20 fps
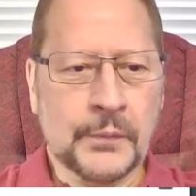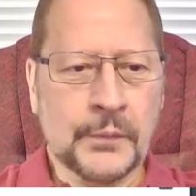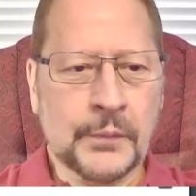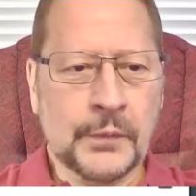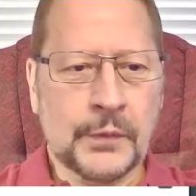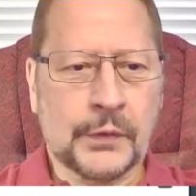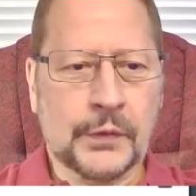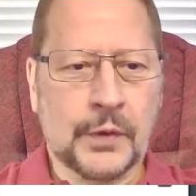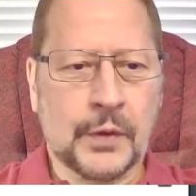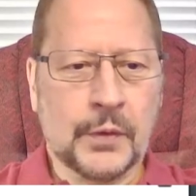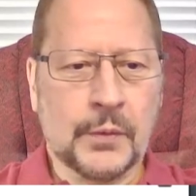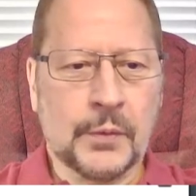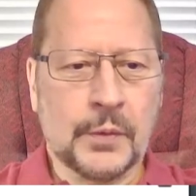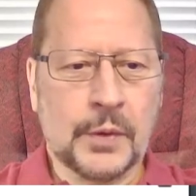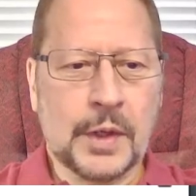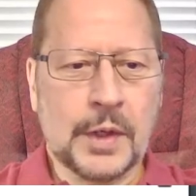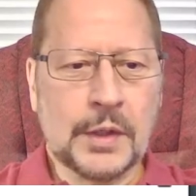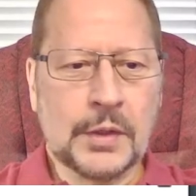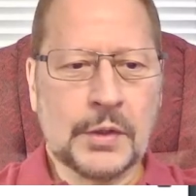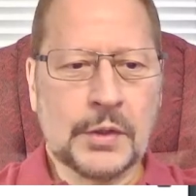So we're
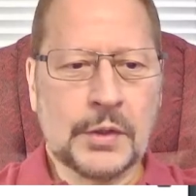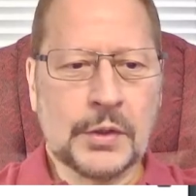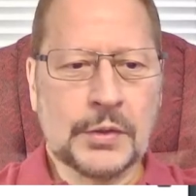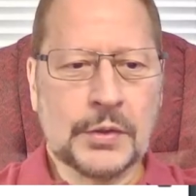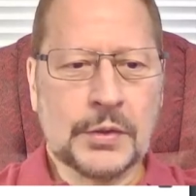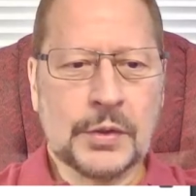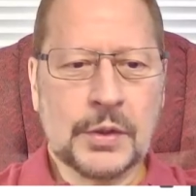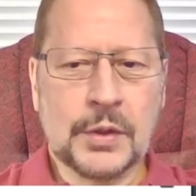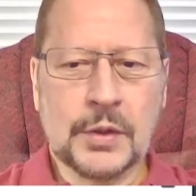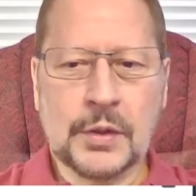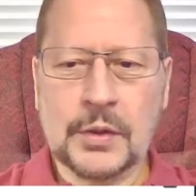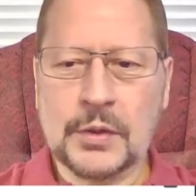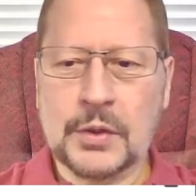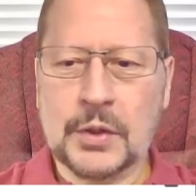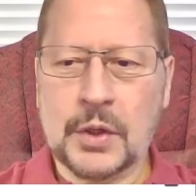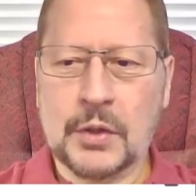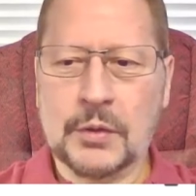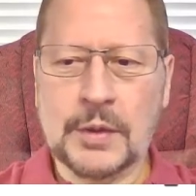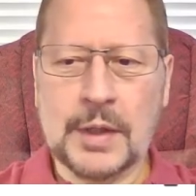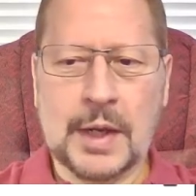going to just
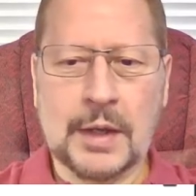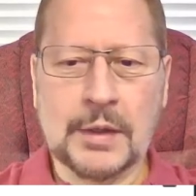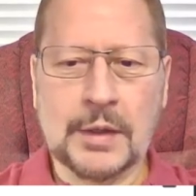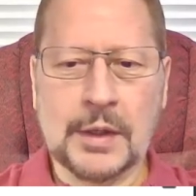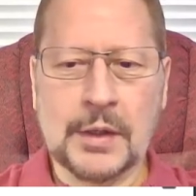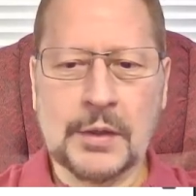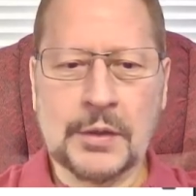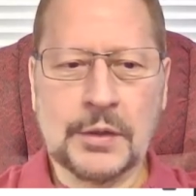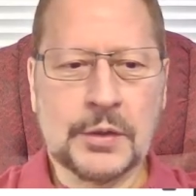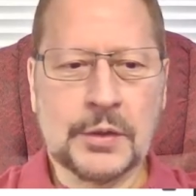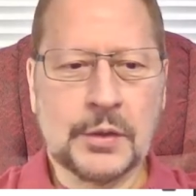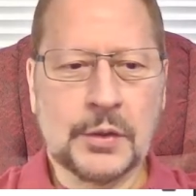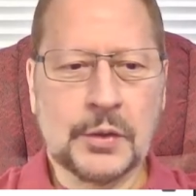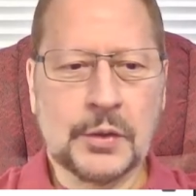go down here to